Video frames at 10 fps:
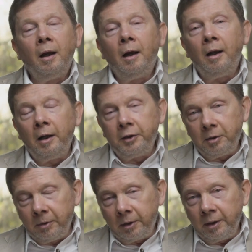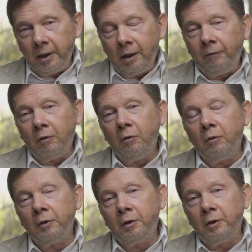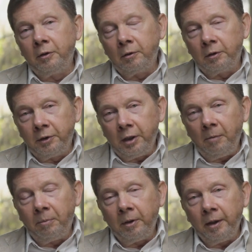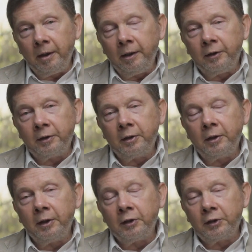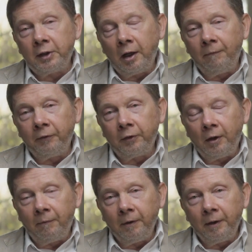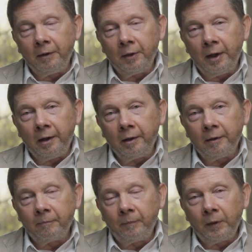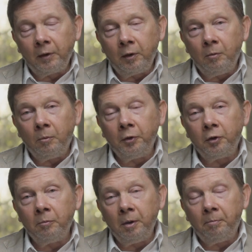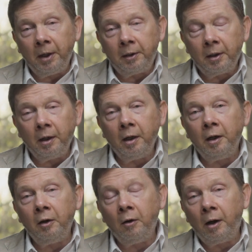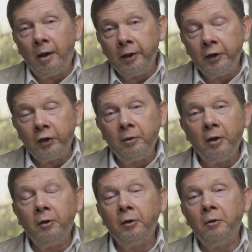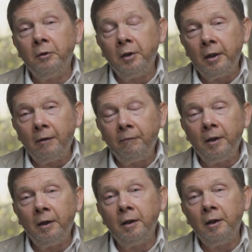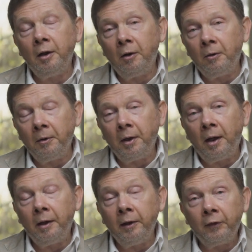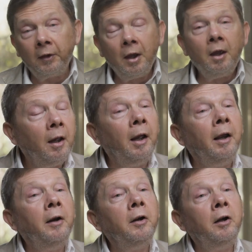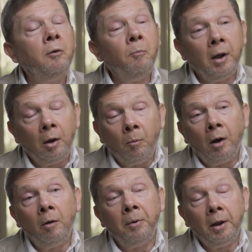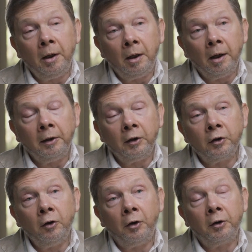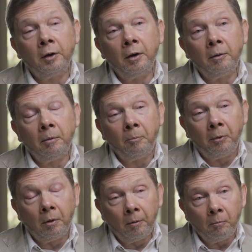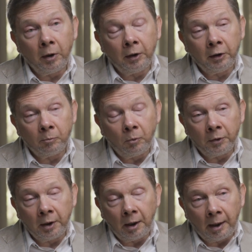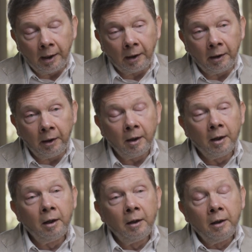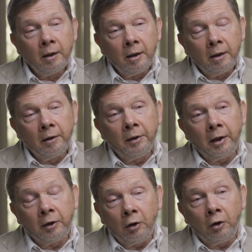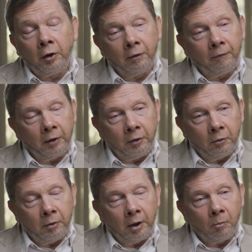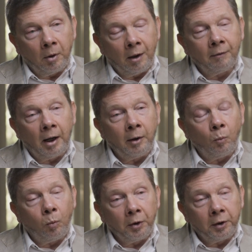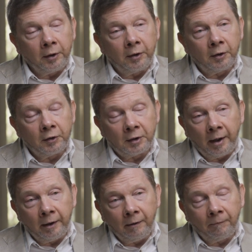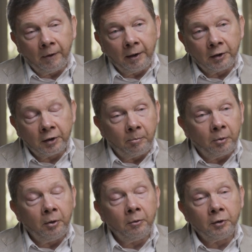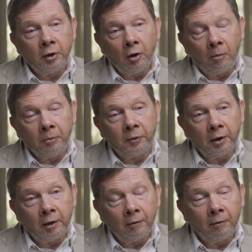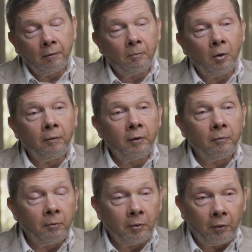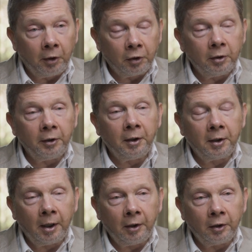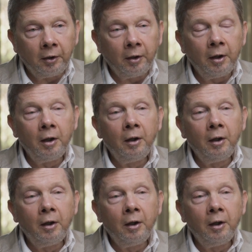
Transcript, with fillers: Ultimately, if you look deeply, it's this self-serving there. You want to be better in your eyes. You're not good enough yet in your own eyes, and it may well be, and it's not. It is more than likely that a lot of your doing will have unwanted side effects that produce the opposite of the original intention.